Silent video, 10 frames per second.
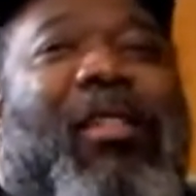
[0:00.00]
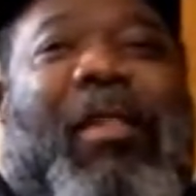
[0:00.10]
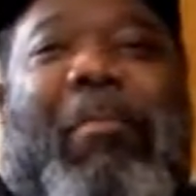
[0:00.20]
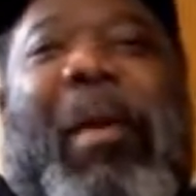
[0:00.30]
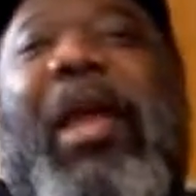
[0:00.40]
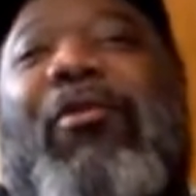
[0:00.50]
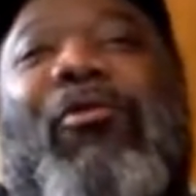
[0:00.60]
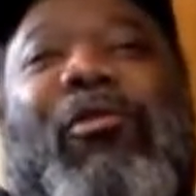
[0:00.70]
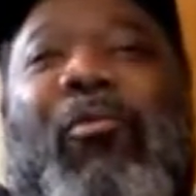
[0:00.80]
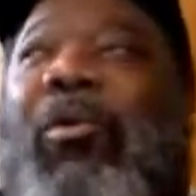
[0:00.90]
the
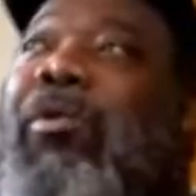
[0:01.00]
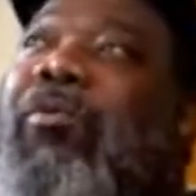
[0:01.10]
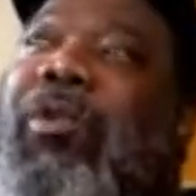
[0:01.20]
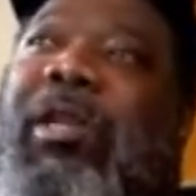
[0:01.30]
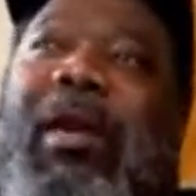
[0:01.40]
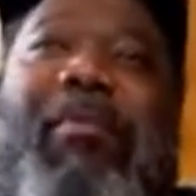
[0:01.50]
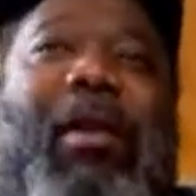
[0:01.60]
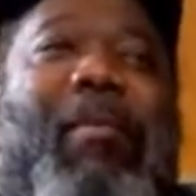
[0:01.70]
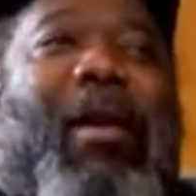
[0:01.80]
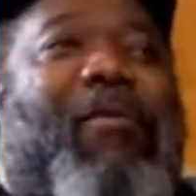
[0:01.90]
Beatles when, when
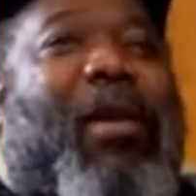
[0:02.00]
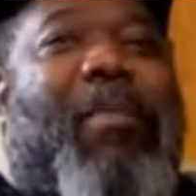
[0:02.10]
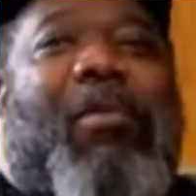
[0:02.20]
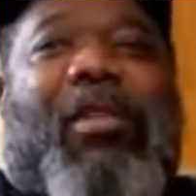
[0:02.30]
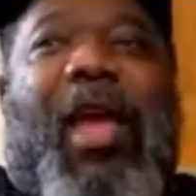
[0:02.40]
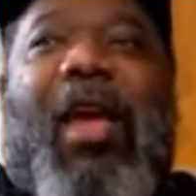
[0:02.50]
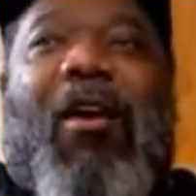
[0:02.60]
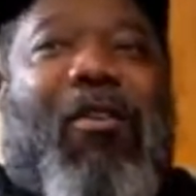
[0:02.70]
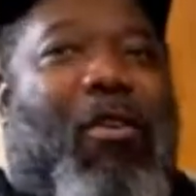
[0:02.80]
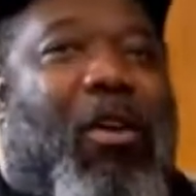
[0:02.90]
WWF come to
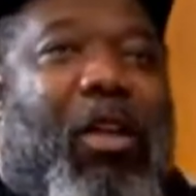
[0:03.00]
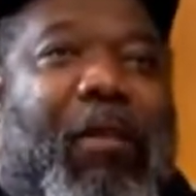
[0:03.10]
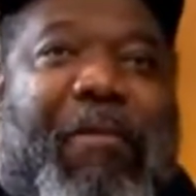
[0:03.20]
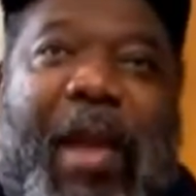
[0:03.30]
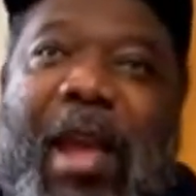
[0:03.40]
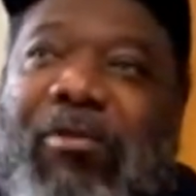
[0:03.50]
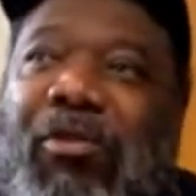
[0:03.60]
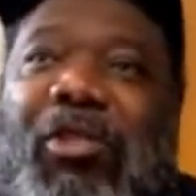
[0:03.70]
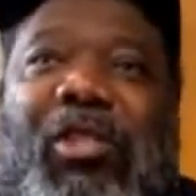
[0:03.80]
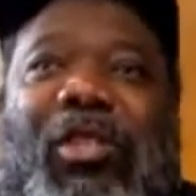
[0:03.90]
town. The fans
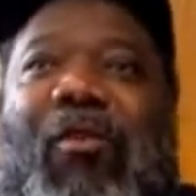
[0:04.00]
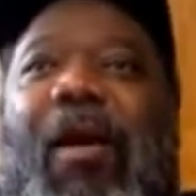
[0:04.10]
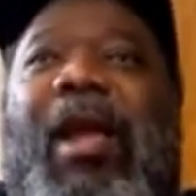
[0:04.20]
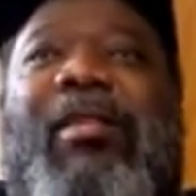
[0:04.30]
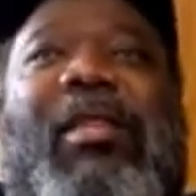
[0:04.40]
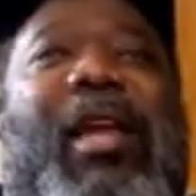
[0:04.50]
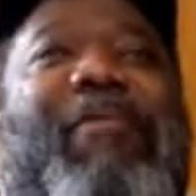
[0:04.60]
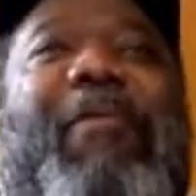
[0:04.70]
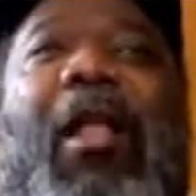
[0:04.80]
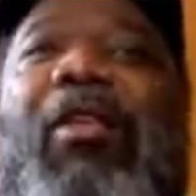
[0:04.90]
were just crazy and
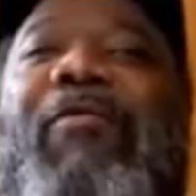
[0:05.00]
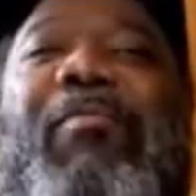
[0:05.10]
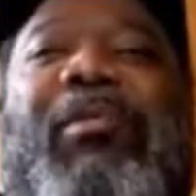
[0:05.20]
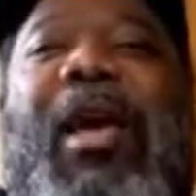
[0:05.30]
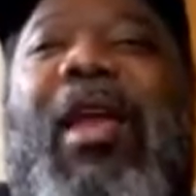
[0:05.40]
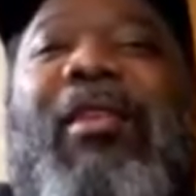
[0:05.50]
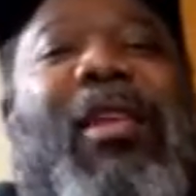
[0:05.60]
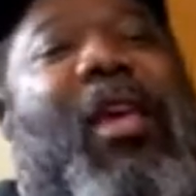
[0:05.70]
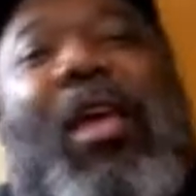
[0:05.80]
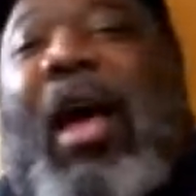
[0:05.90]
they'd follow you from town
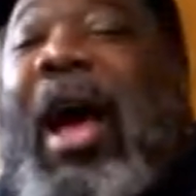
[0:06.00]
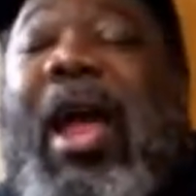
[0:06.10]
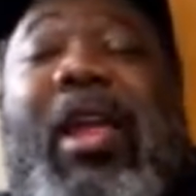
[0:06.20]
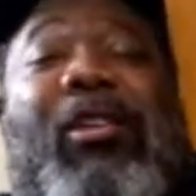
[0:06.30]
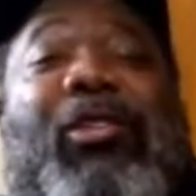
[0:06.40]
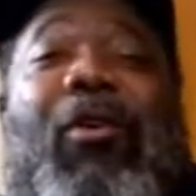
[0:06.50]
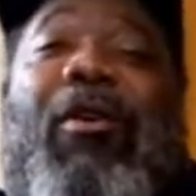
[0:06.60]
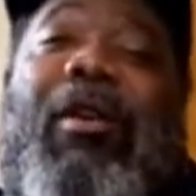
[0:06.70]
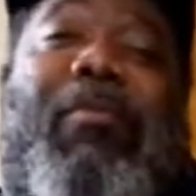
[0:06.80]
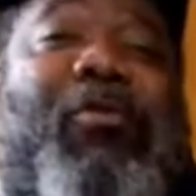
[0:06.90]
to town. I
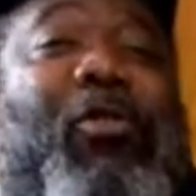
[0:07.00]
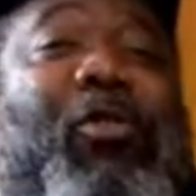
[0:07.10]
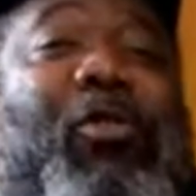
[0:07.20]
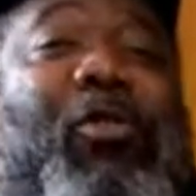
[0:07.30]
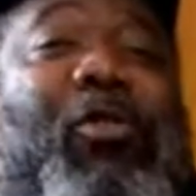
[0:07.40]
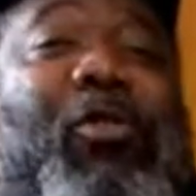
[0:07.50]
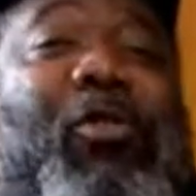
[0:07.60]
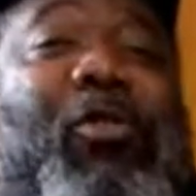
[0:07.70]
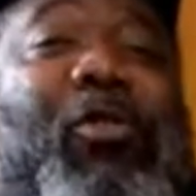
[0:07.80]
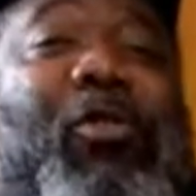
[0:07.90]
enjoyed them European
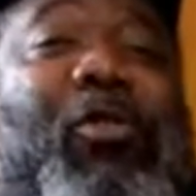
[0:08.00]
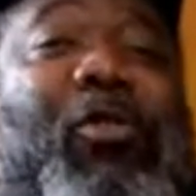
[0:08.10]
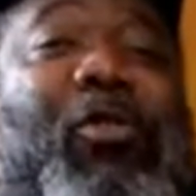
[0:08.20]
tours.